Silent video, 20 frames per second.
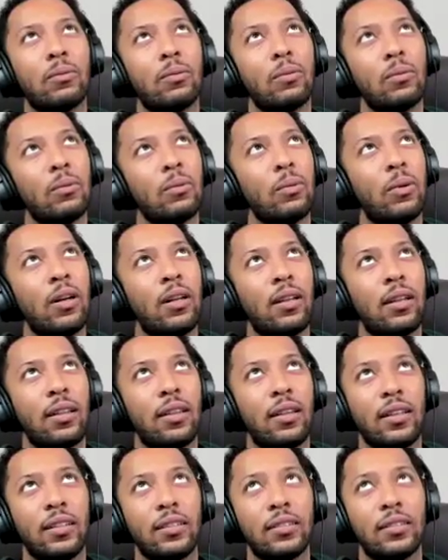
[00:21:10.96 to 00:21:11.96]
one of the
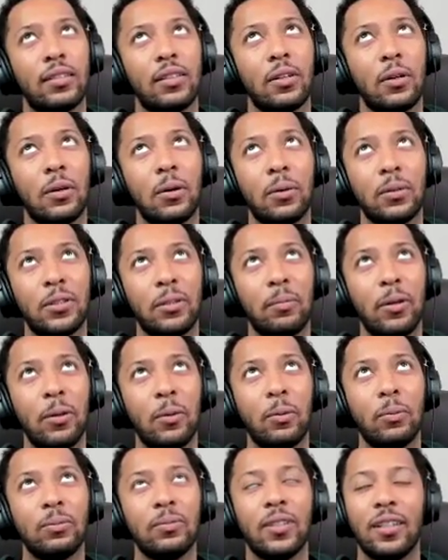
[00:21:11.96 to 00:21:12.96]
things to
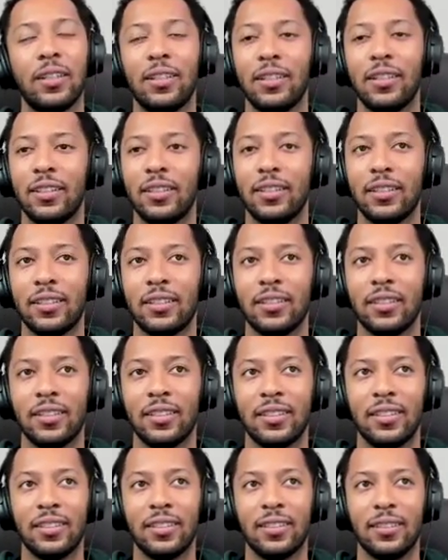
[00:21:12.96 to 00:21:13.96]
be
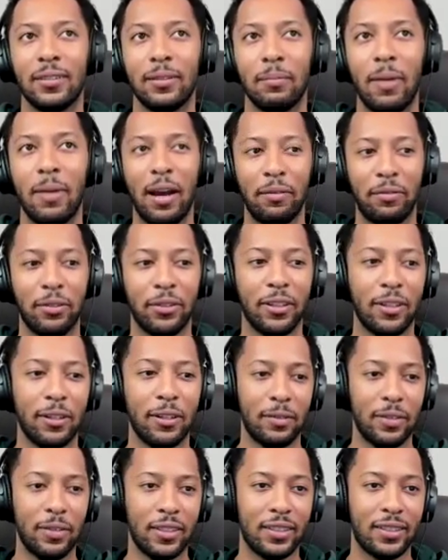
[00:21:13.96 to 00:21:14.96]
mindful
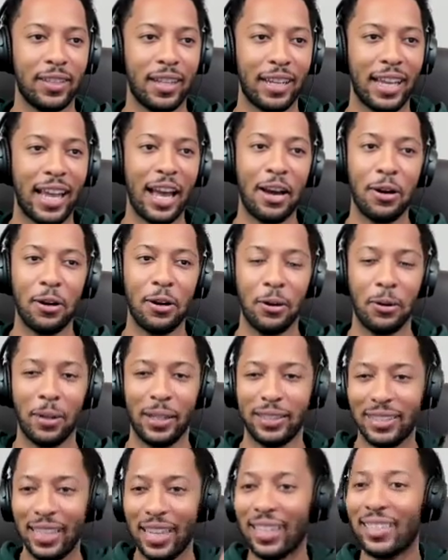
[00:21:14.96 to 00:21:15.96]
of is like how
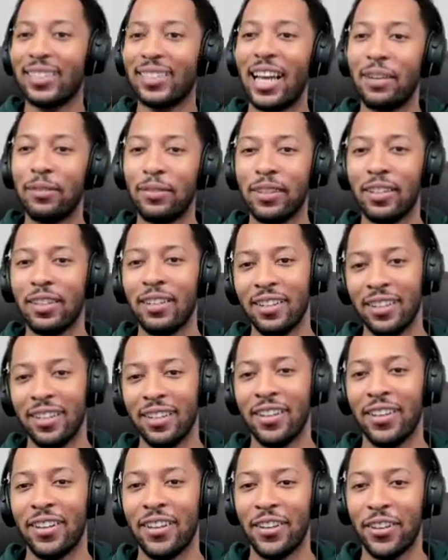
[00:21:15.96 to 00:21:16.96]
like tech savvy
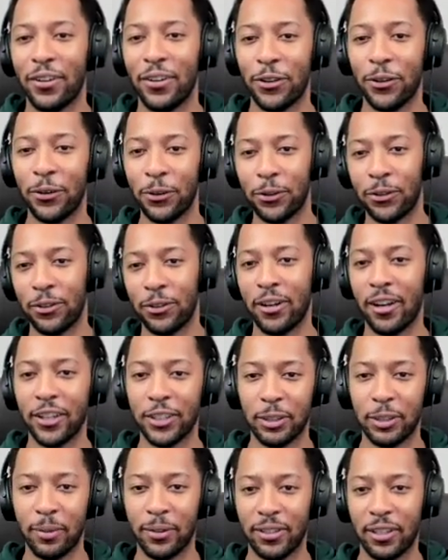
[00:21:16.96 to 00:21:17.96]
your users or
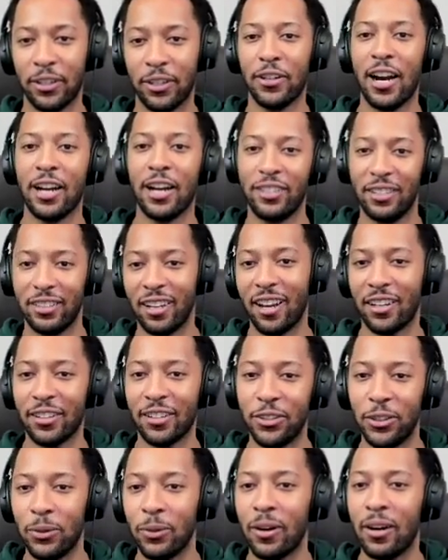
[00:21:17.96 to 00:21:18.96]
customers that you're actually talking
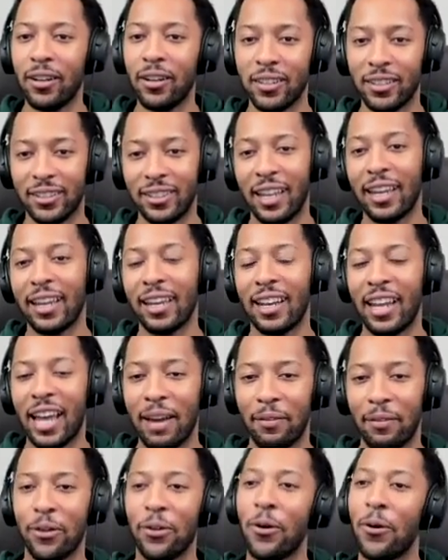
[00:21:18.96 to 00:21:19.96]
to are, because they can
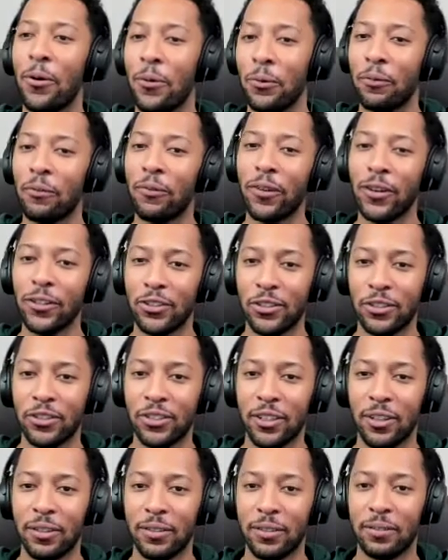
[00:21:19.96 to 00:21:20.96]
have their own versions
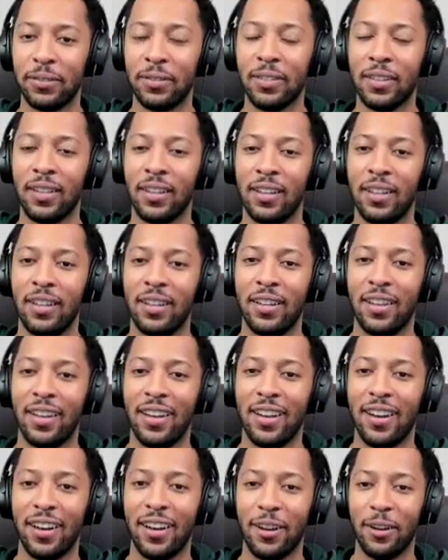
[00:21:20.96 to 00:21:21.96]
of
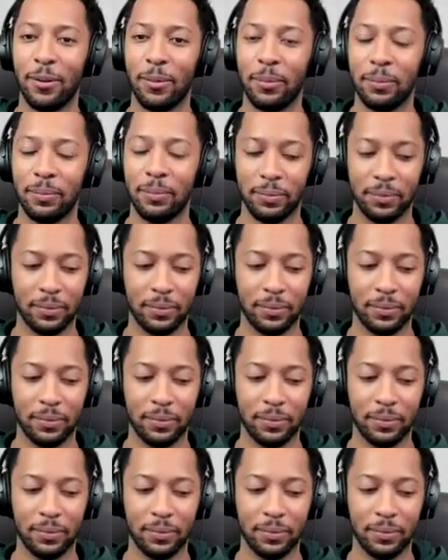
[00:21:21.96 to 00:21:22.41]
um,